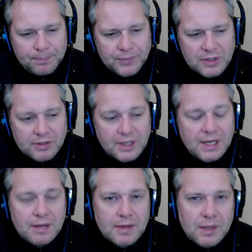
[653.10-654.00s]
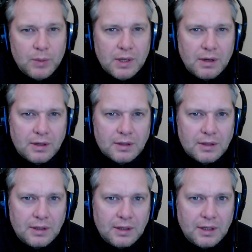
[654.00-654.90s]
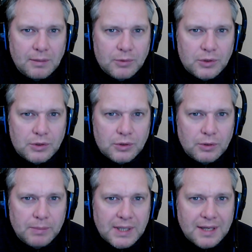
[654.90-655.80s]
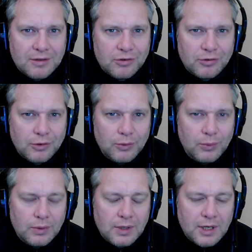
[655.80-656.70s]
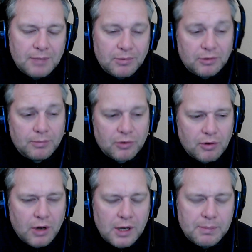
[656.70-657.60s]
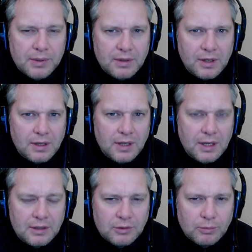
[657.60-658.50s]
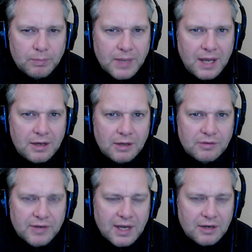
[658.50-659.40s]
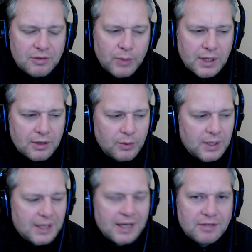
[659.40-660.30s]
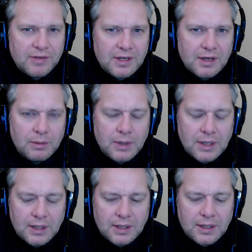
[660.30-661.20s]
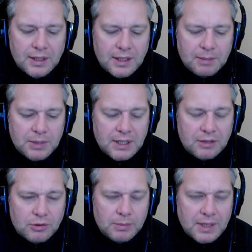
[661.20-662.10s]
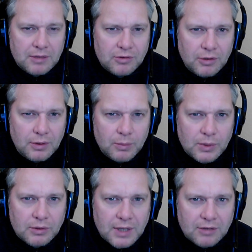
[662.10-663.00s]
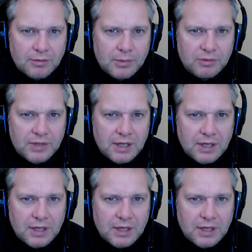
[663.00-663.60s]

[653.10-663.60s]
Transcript: So yeah, there we are. Join me again soon. Subscribe and you'll get a notification when I do in the next video. But yeah, join me again soon and we'll get some more videos